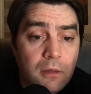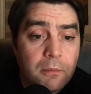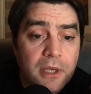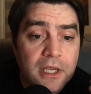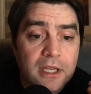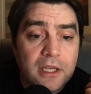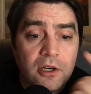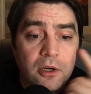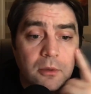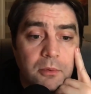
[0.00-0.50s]

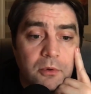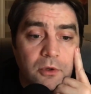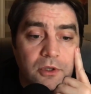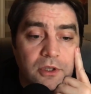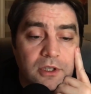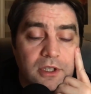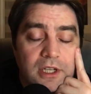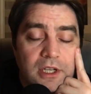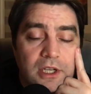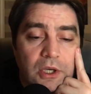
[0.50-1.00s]
picking up
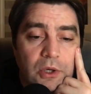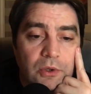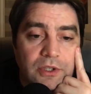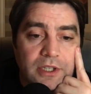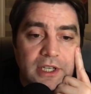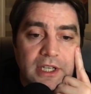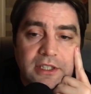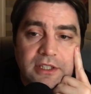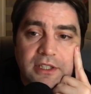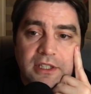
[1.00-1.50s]
on
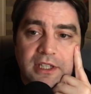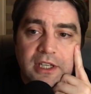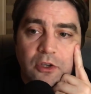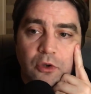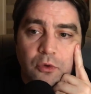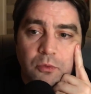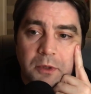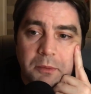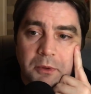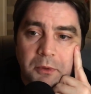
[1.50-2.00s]
yesterday,
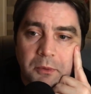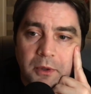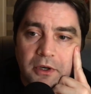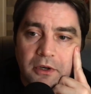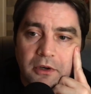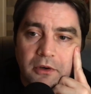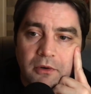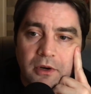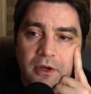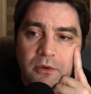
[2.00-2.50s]
who maybe
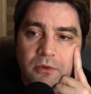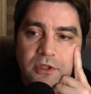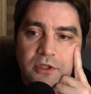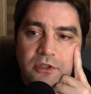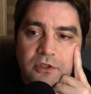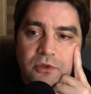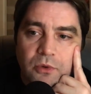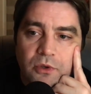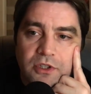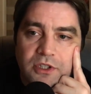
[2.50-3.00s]
weren't around
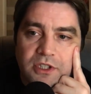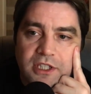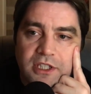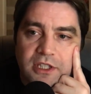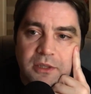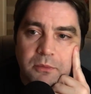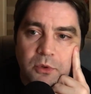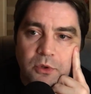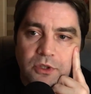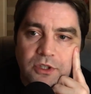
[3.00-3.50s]
and so on,
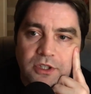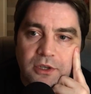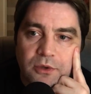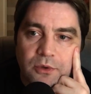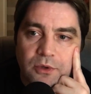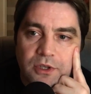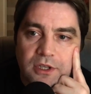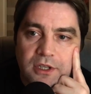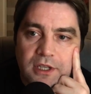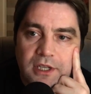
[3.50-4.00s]
seen the books out
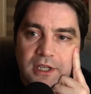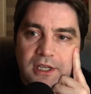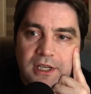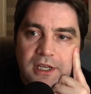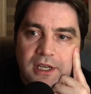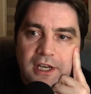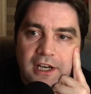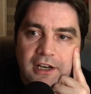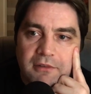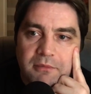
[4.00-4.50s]
and
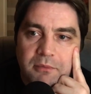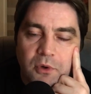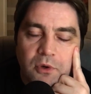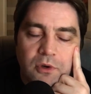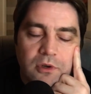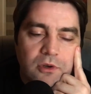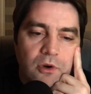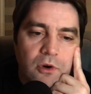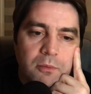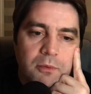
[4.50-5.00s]
have
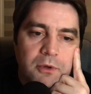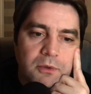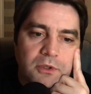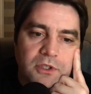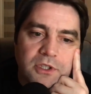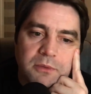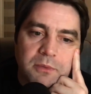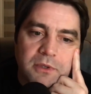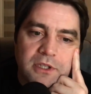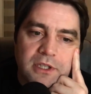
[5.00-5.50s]
bought a copy,
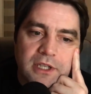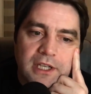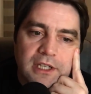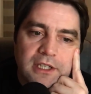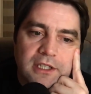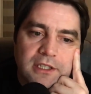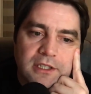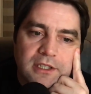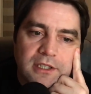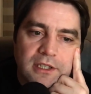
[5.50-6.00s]
which has been
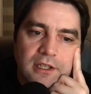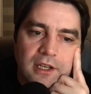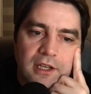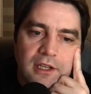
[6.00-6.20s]
nice.